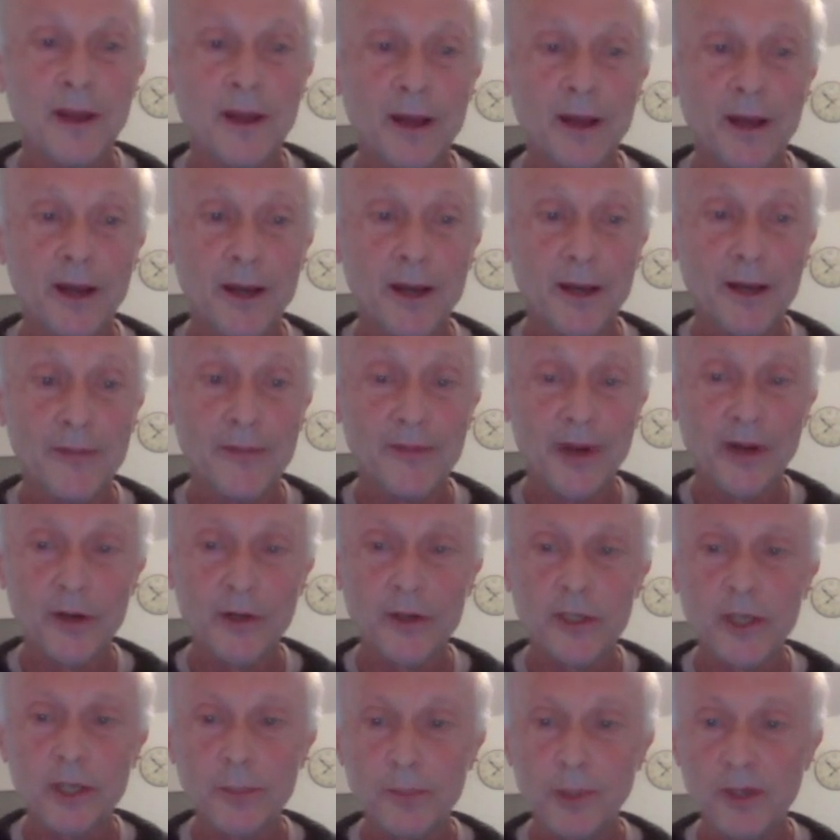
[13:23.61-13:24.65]
There are a
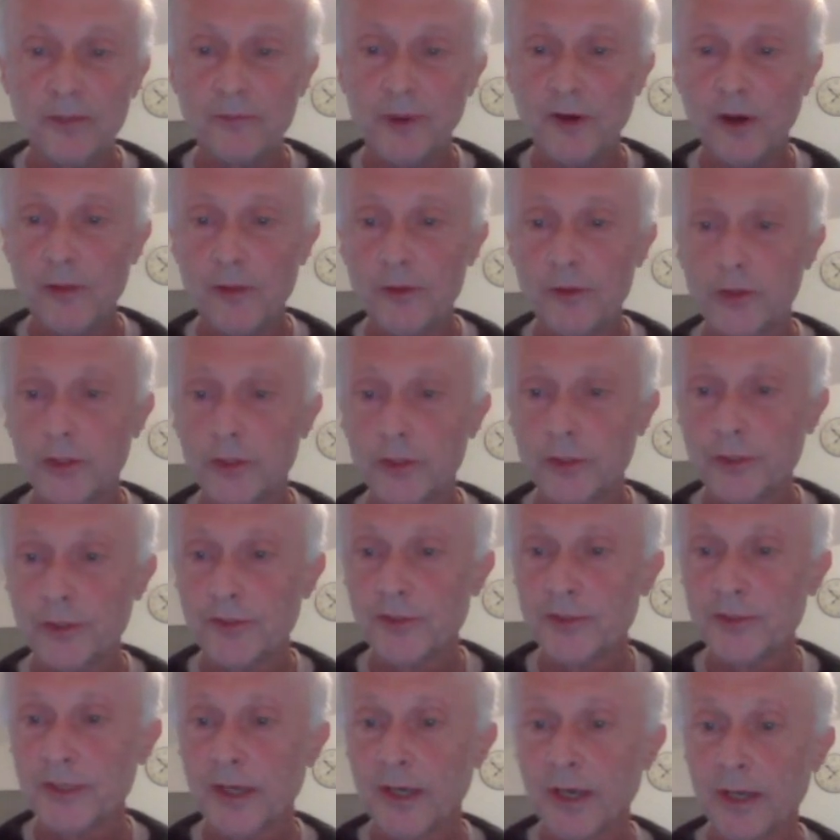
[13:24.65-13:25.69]
couple of other
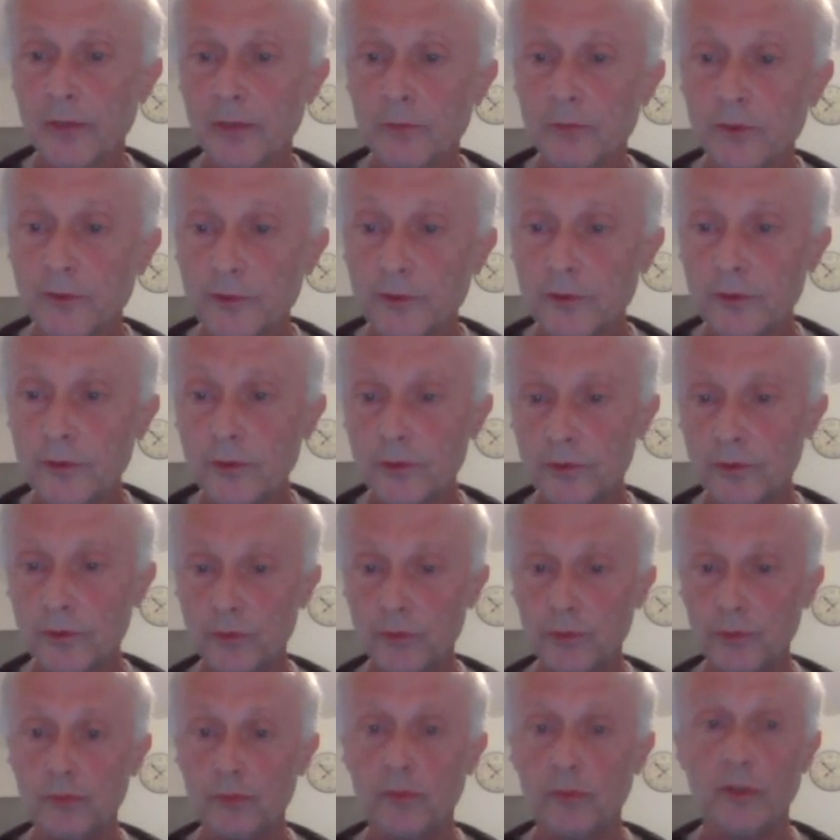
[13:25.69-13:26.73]
choices I wanted
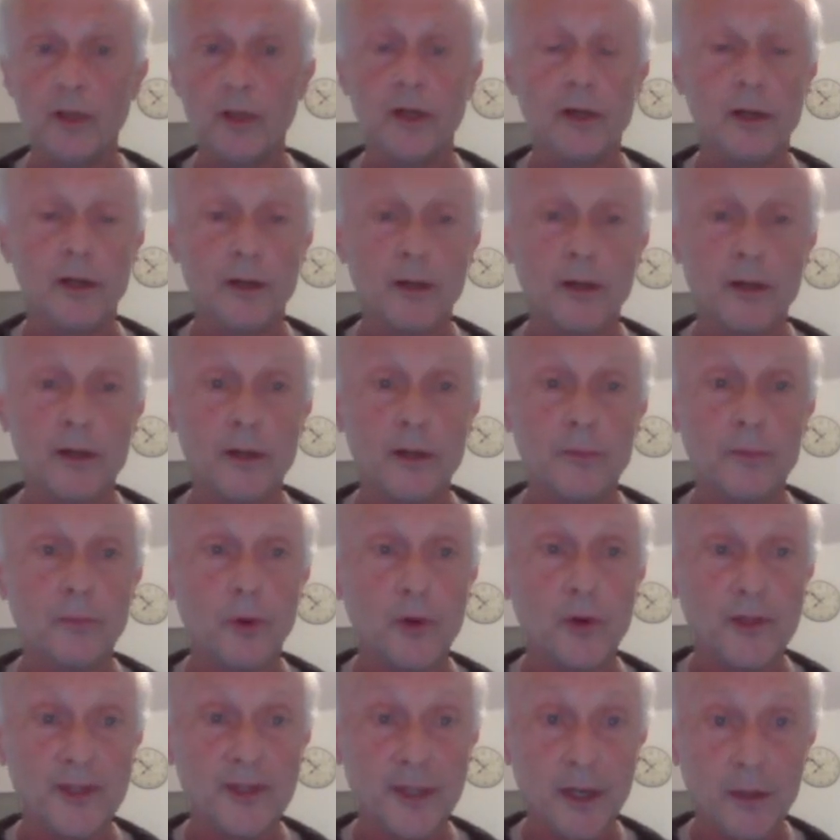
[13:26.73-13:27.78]
to
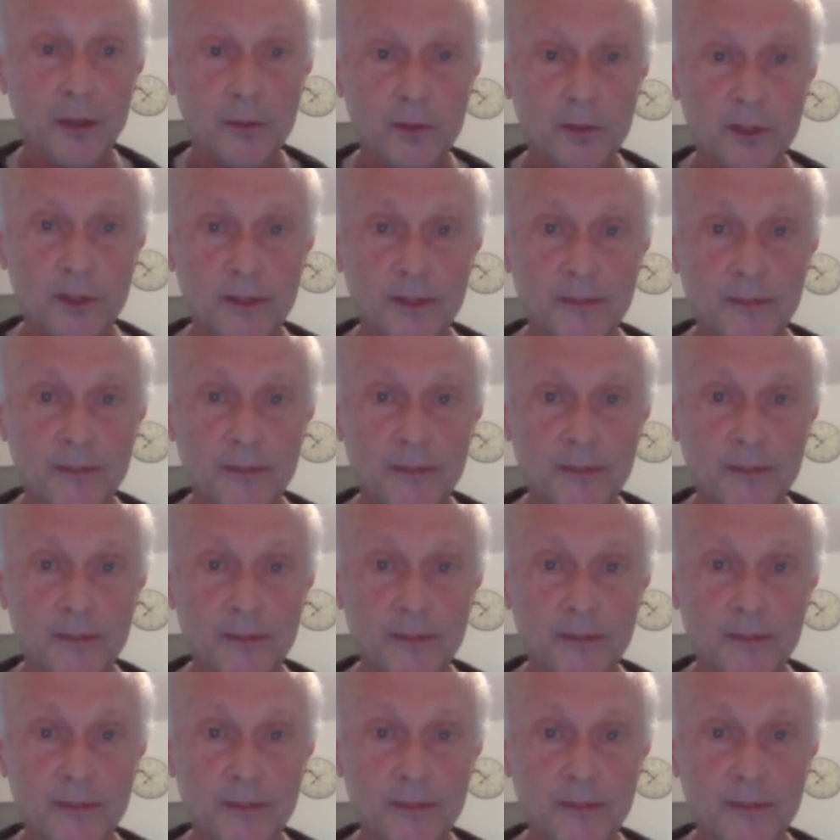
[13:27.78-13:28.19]
point out.